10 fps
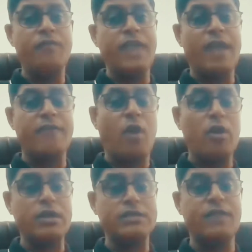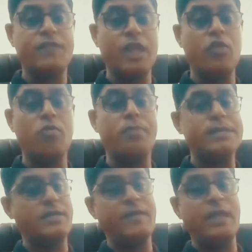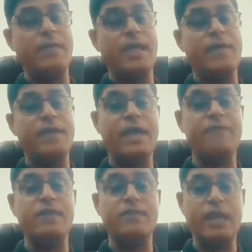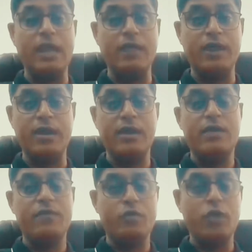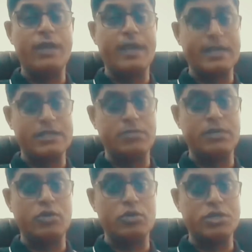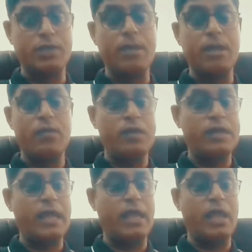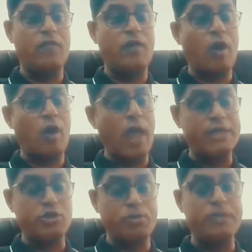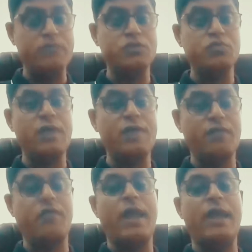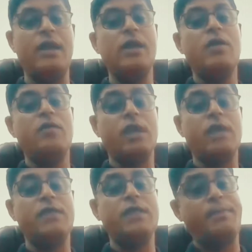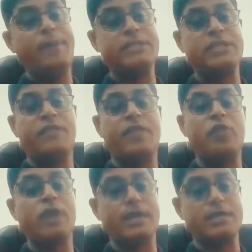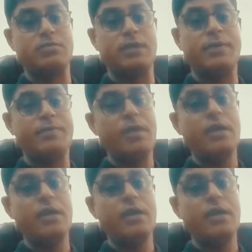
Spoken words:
We have all the safety equipments available every time when we deliver fuel at the customer doorstep. We take care of all SOPs which we have defined for giving the best safety to the customer.